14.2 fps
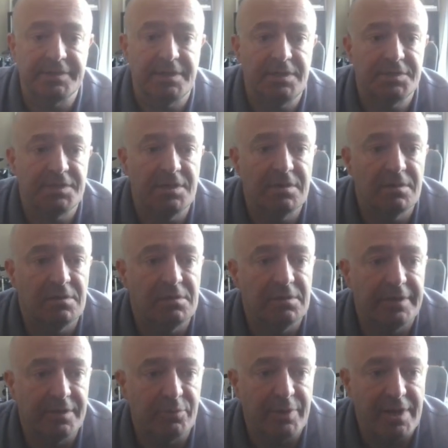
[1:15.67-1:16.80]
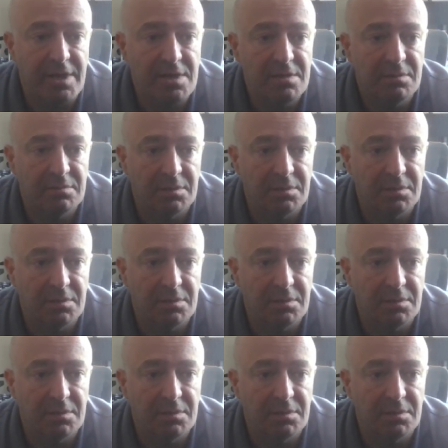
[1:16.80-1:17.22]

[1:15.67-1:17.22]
a single array